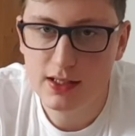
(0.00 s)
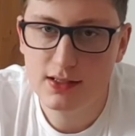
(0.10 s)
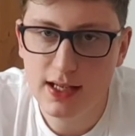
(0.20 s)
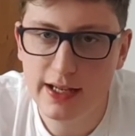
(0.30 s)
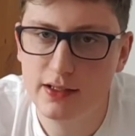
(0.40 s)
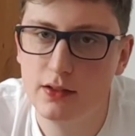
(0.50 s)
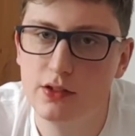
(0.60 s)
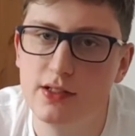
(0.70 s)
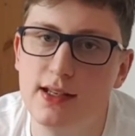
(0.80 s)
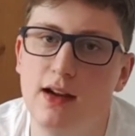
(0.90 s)
they're saying
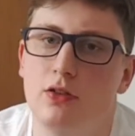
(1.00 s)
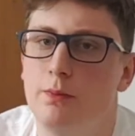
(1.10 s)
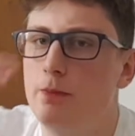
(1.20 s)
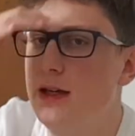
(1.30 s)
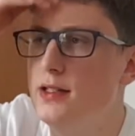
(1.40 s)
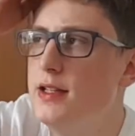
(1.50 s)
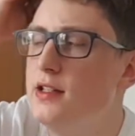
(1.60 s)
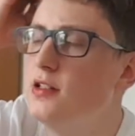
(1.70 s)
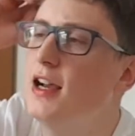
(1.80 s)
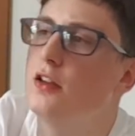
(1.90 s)
just now on
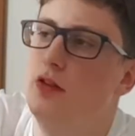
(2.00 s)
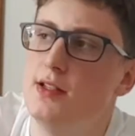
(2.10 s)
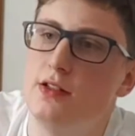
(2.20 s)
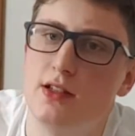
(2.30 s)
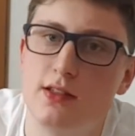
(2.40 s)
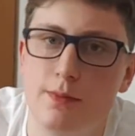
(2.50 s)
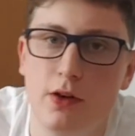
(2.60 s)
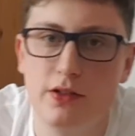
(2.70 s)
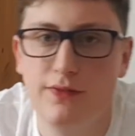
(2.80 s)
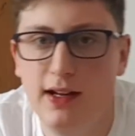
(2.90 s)
BT, Jack Grealish is the
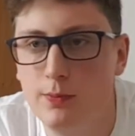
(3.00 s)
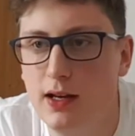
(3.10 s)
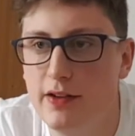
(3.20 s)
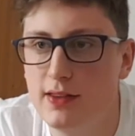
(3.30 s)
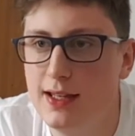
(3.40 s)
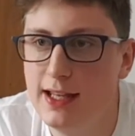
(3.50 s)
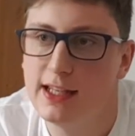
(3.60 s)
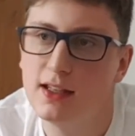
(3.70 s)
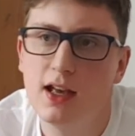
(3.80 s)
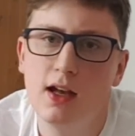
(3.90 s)
most fouled player in the
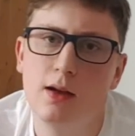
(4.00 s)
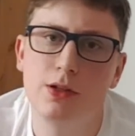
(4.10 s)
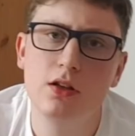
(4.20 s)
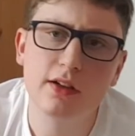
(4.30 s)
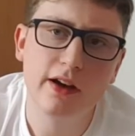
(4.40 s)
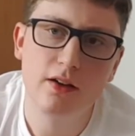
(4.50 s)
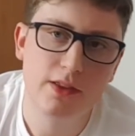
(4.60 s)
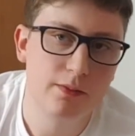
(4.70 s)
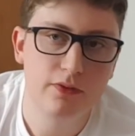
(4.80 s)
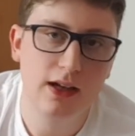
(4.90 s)
league. You look at
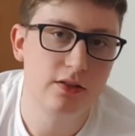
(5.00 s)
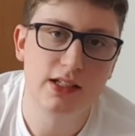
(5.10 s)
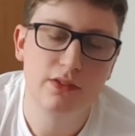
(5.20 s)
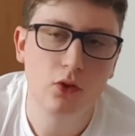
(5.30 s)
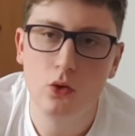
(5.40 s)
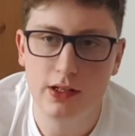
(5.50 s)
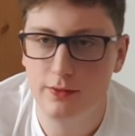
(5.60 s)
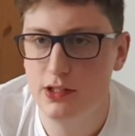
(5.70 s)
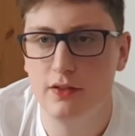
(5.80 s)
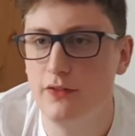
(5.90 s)
after them fouls, he's
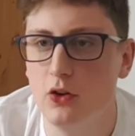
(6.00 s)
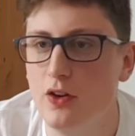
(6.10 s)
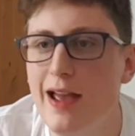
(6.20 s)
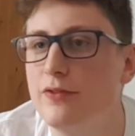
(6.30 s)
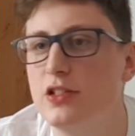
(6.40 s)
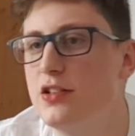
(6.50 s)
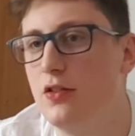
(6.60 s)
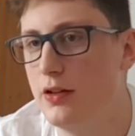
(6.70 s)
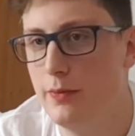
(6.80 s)
falling to the floor every time.